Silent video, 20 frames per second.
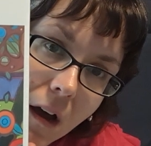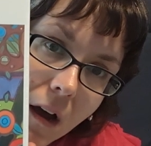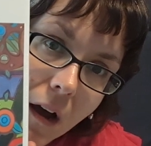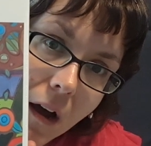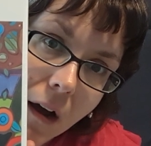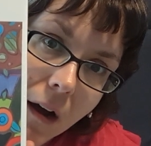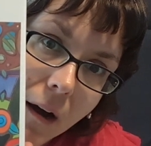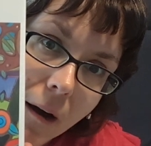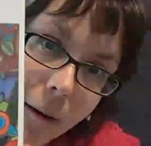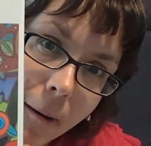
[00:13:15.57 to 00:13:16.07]

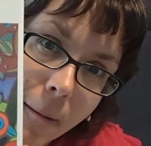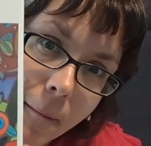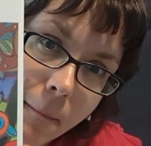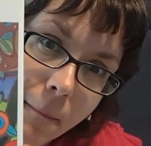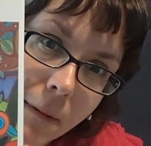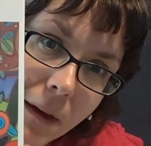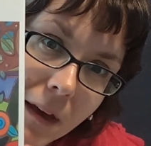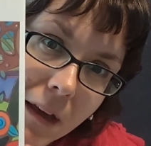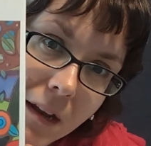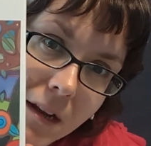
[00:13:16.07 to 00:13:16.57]

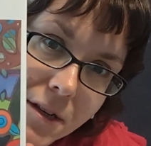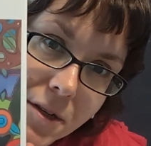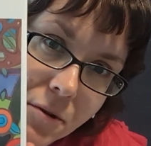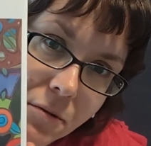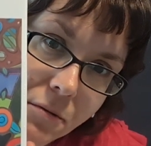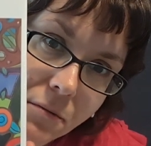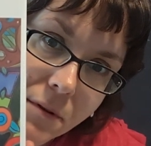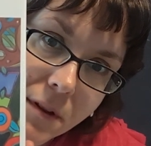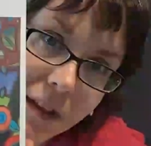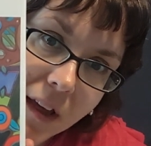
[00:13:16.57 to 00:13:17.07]
And I
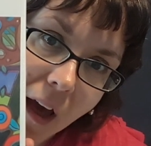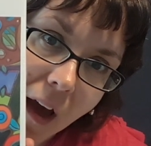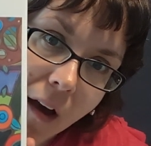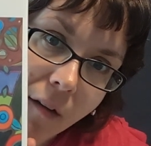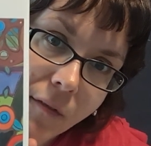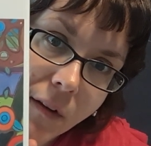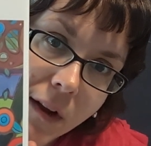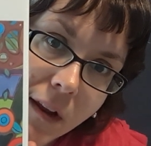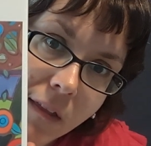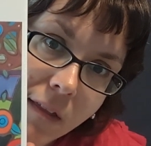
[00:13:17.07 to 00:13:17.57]
don't really
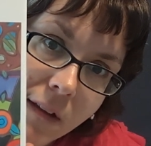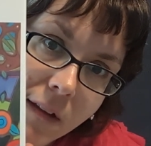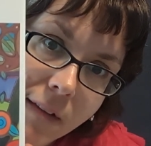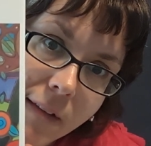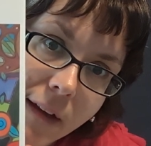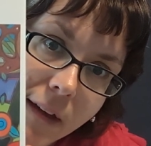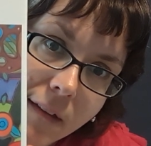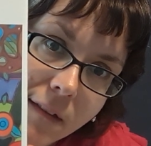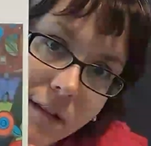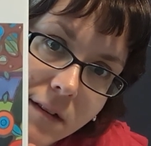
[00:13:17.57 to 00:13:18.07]
have anything
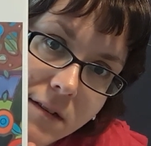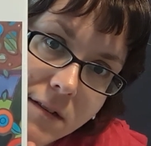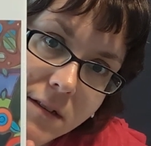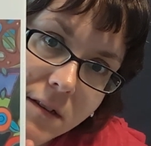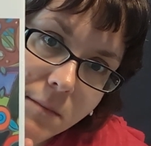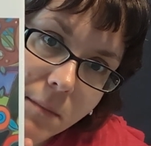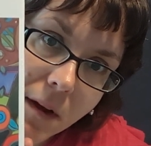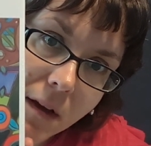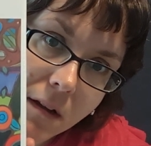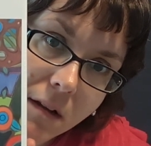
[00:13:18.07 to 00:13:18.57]
like this in
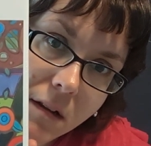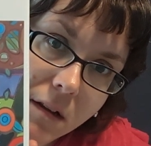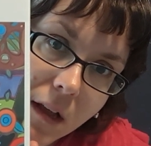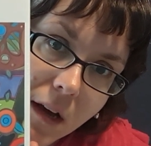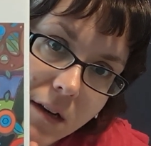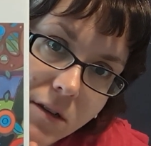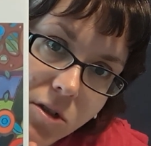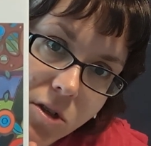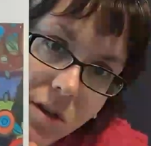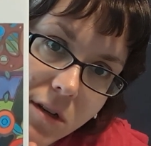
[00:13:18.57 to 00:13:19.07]
my
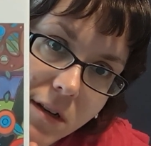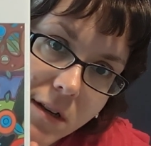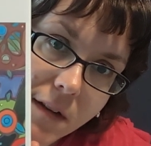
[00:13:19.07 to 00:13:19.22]
collection.